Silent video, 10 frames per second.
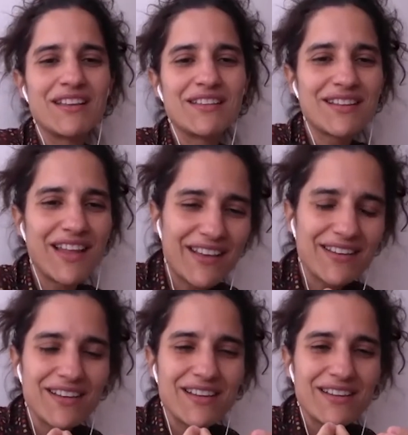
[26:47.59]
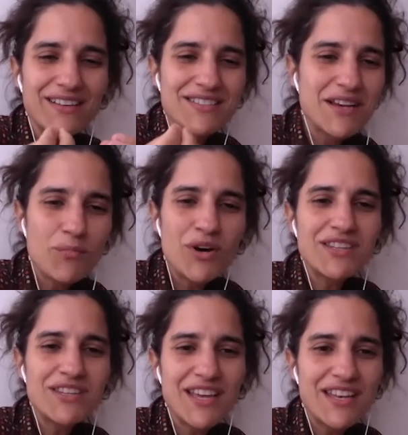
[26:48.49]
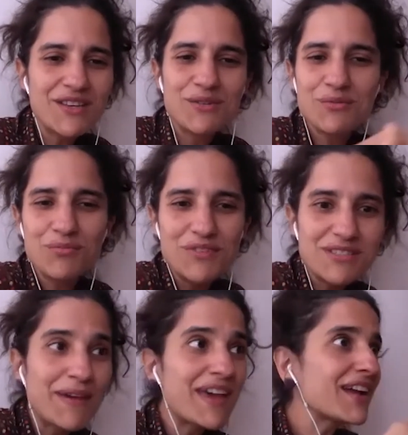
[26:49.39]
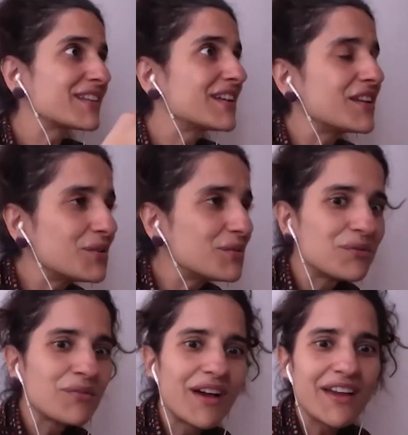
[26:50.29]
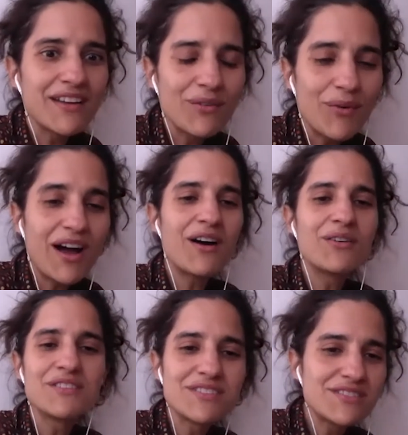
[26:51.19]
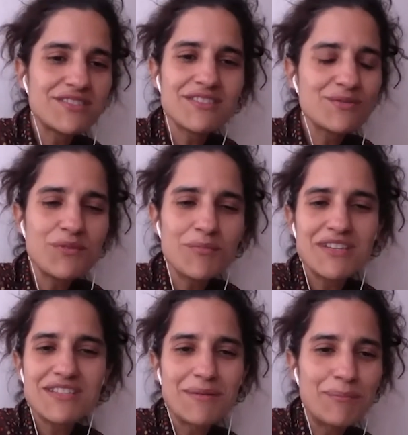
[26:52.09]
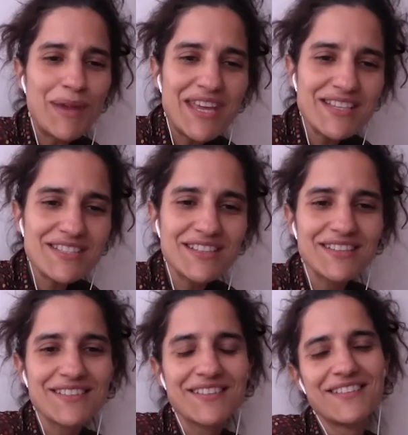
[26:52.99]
It's like someone that you respect and you like, wow, this woman is amazing.